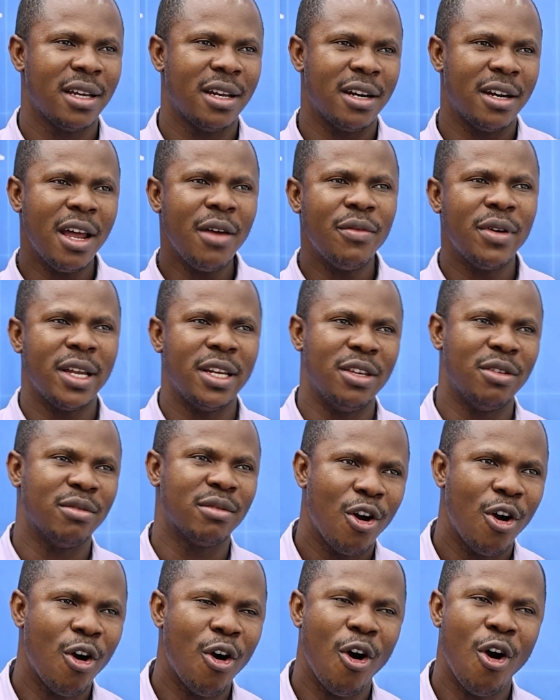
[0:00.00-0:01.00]
revenue
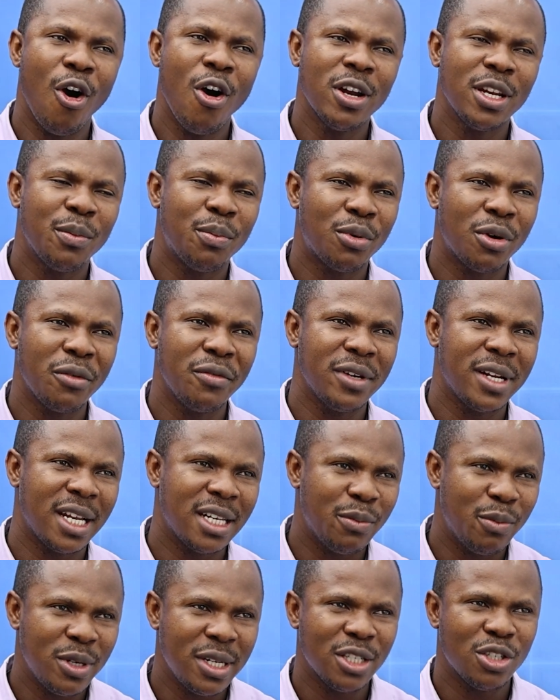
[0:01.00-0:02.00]
or all the profit that
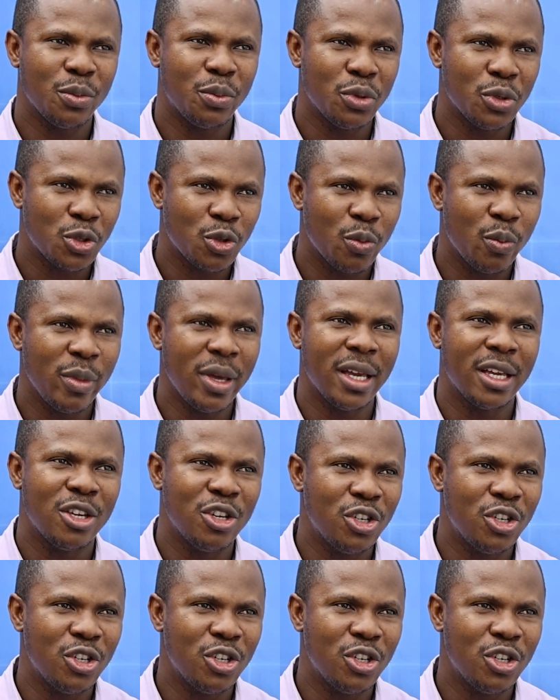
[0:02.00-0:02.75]
the business is supposed to make.